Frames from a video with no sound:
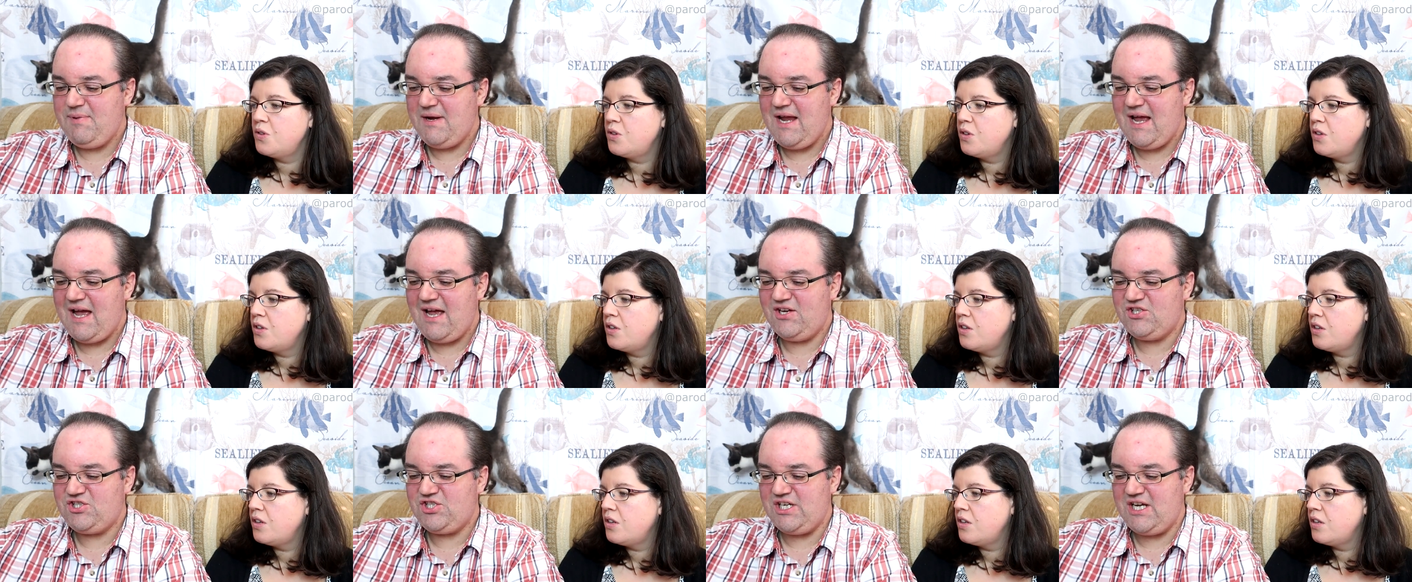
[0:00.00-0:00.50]

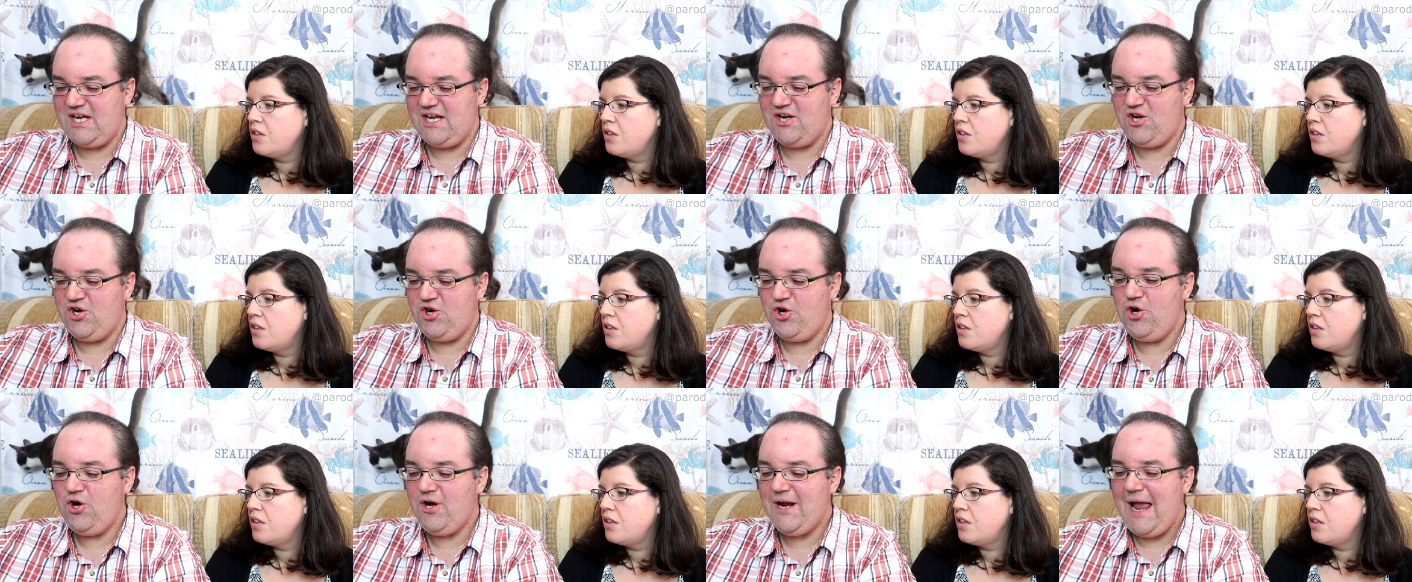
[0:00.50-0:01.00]
Speaker 1: B.I.G.
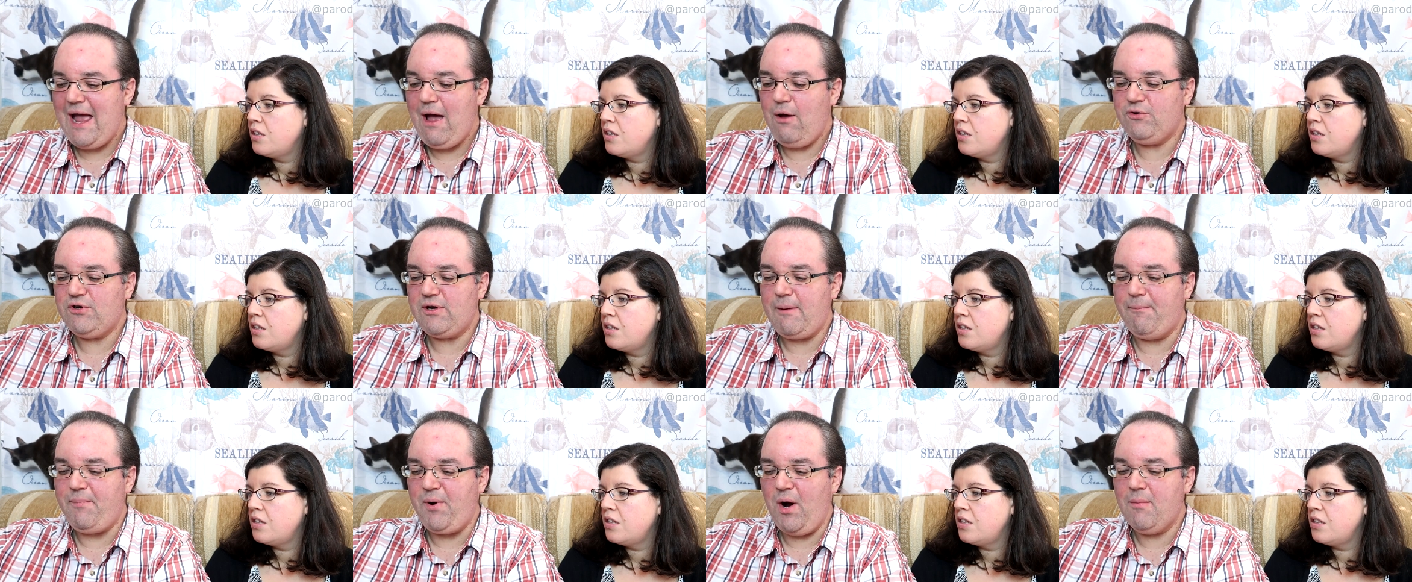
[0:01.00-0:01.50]

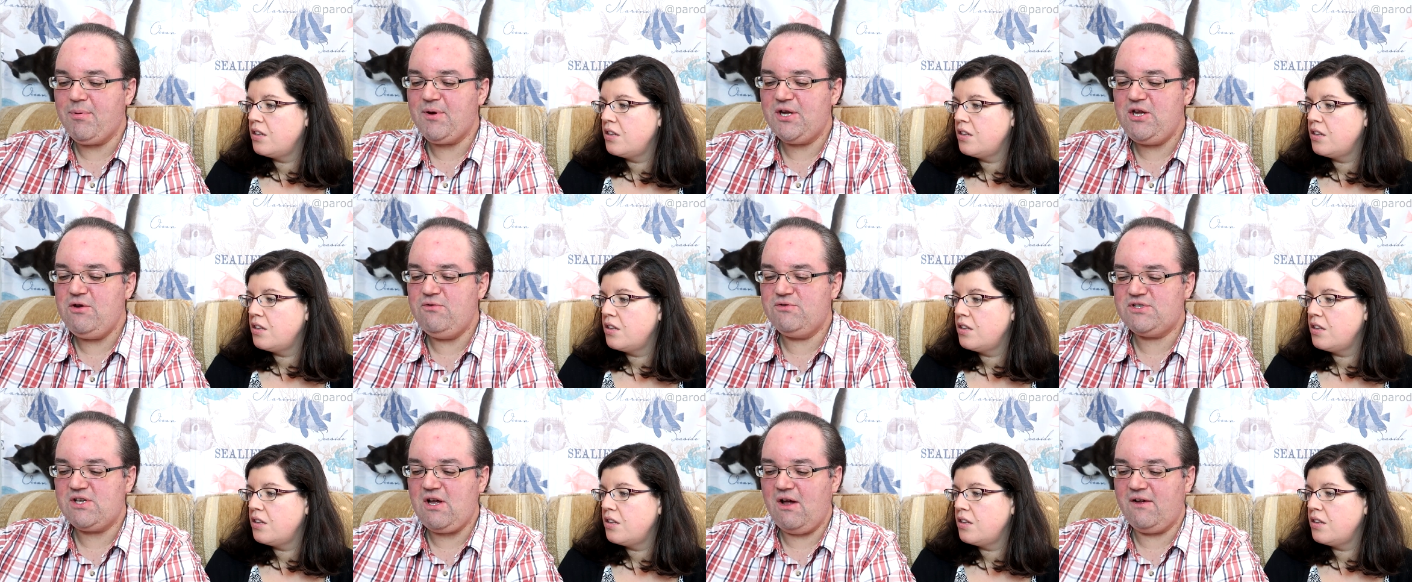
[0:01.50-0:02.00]
Cookout
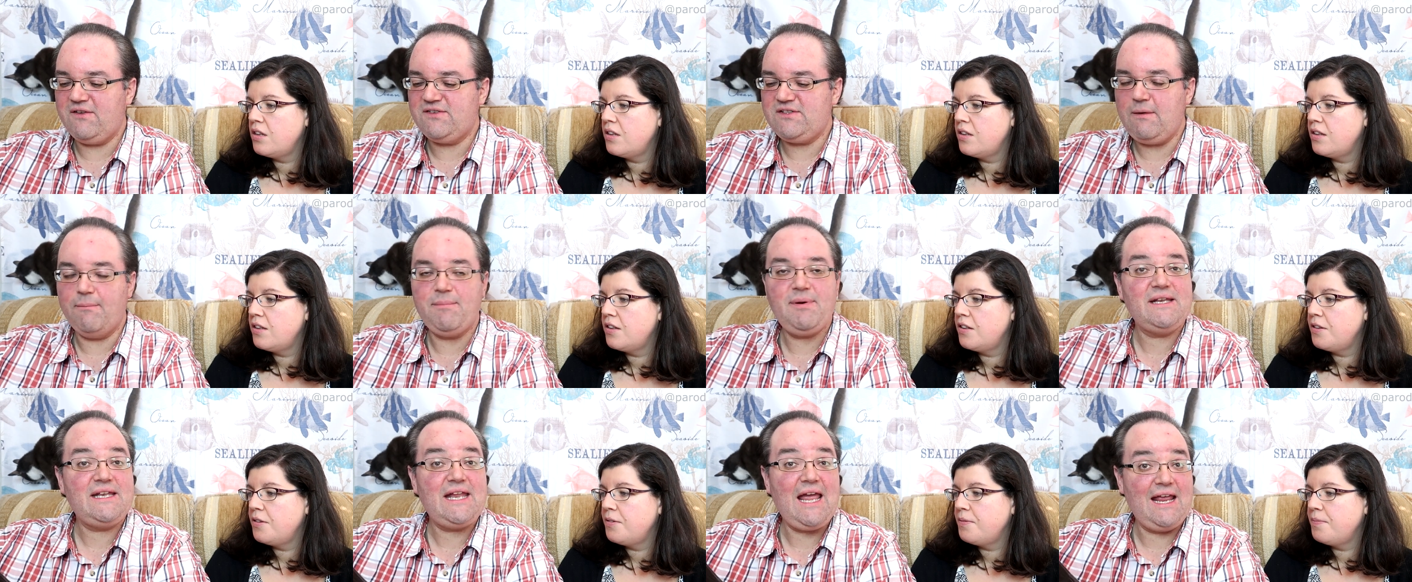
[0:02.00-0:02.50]
Barbecue
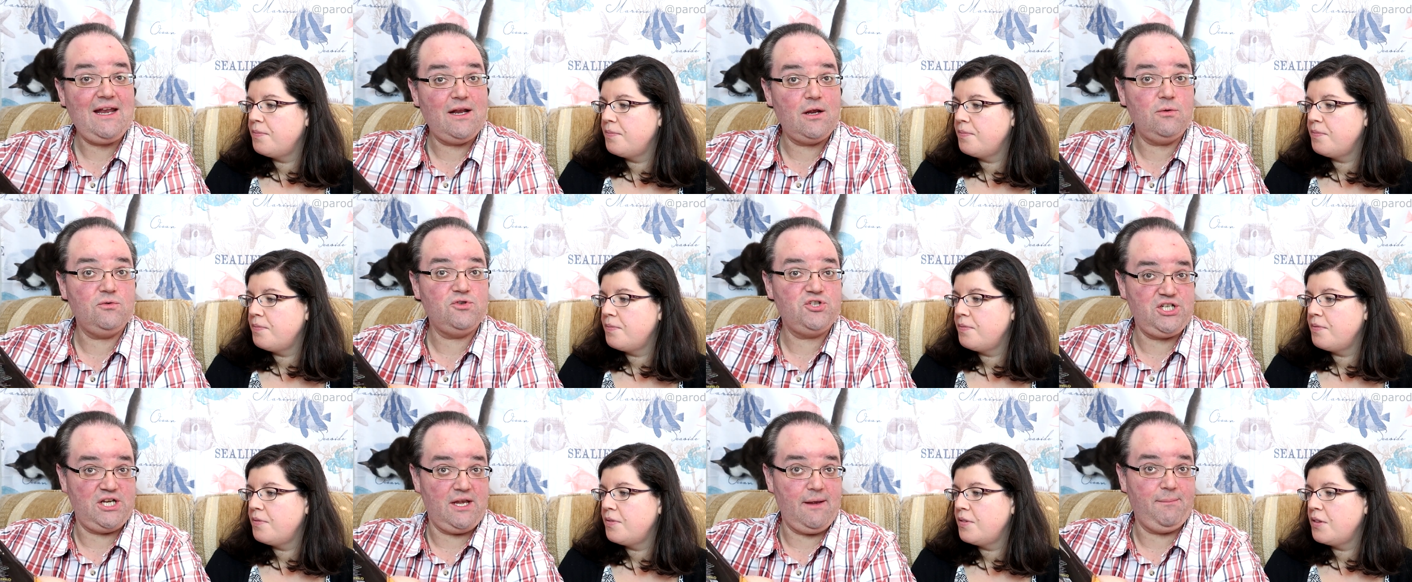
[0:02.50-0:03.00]
Sauce
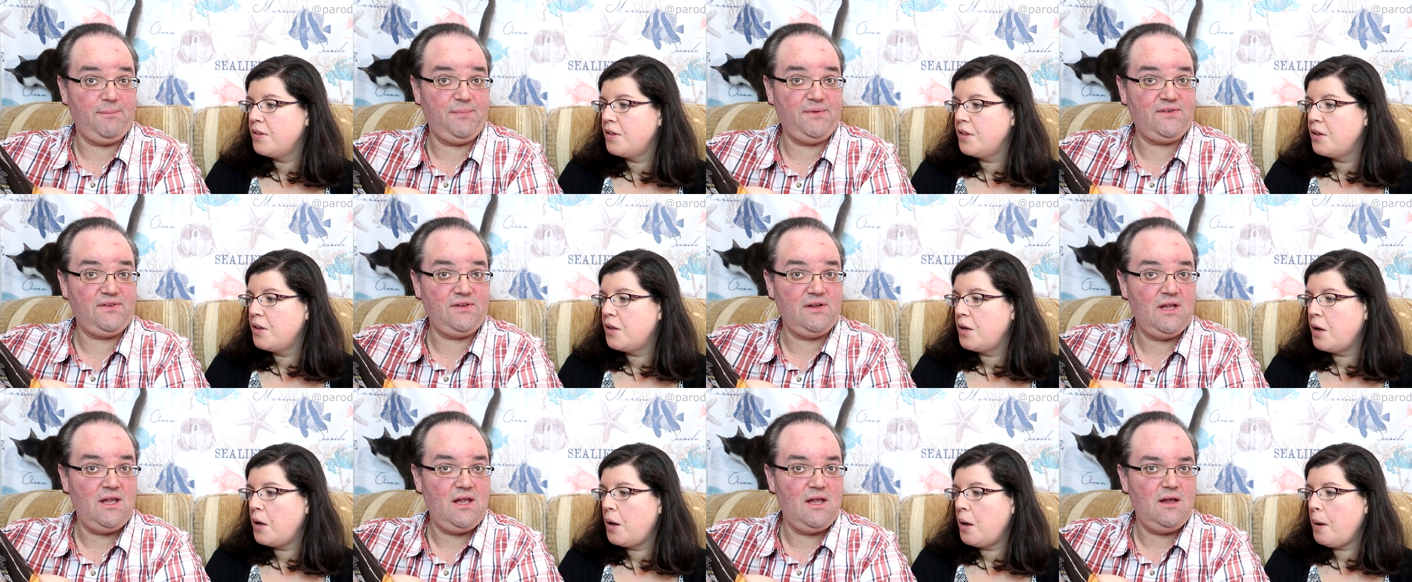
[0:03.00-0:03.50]
Potato
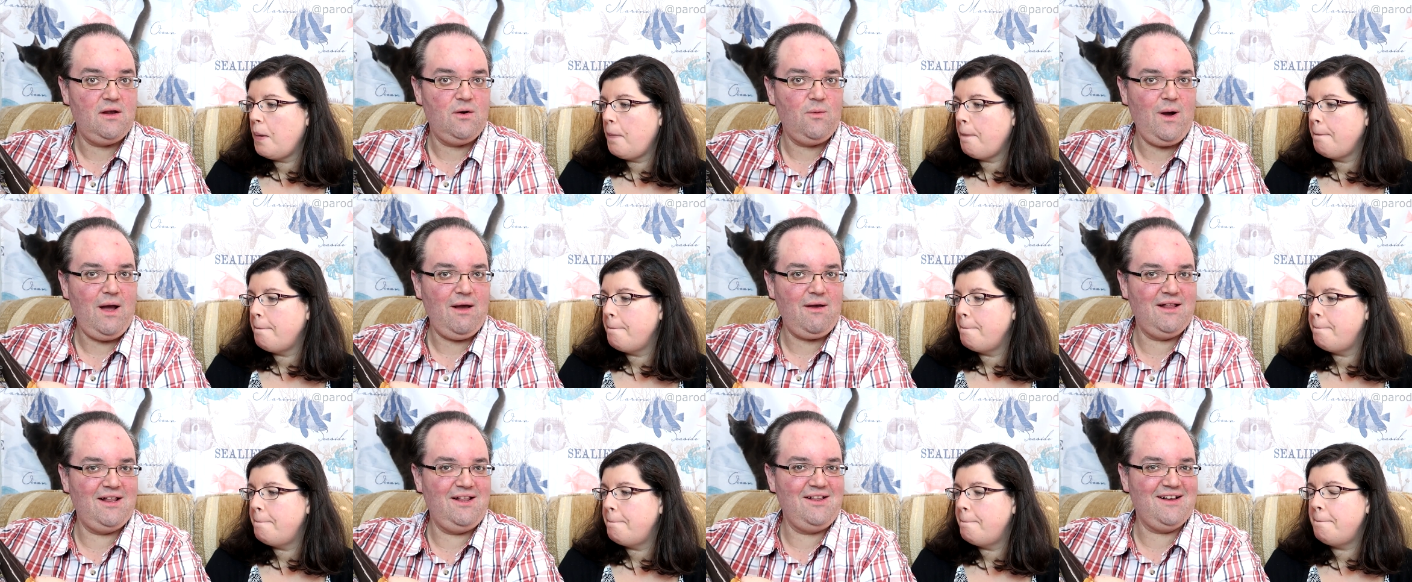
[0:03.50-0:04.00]
Chips.
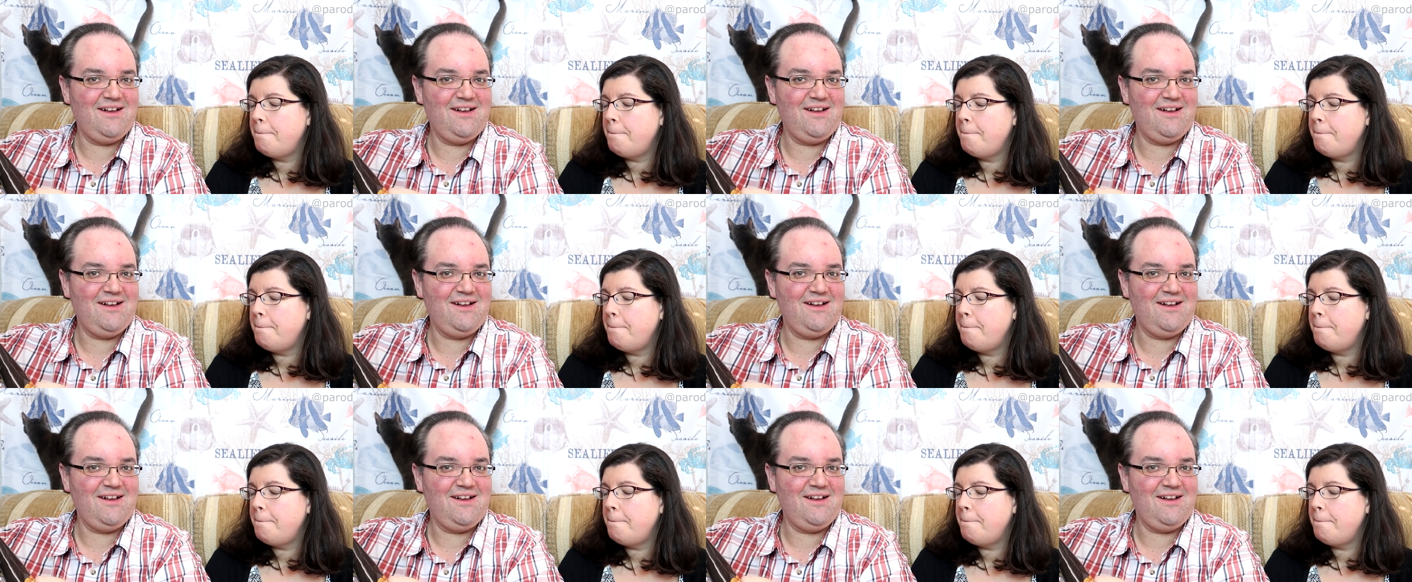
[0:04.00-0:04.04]
Wow,